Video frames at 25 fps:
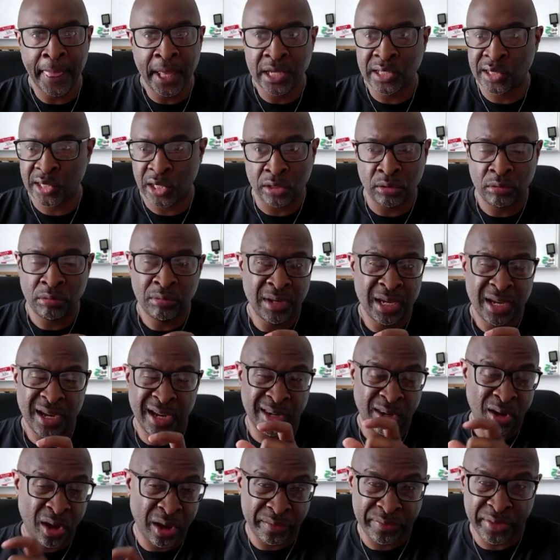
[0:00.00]
So a
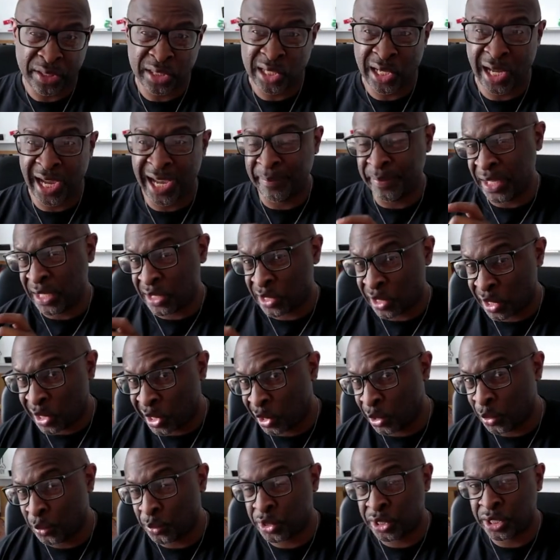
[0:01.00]
lot of the time, these are
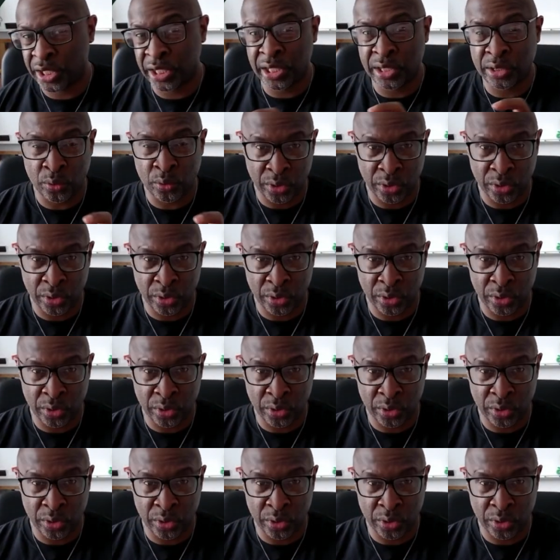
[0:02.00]
coaches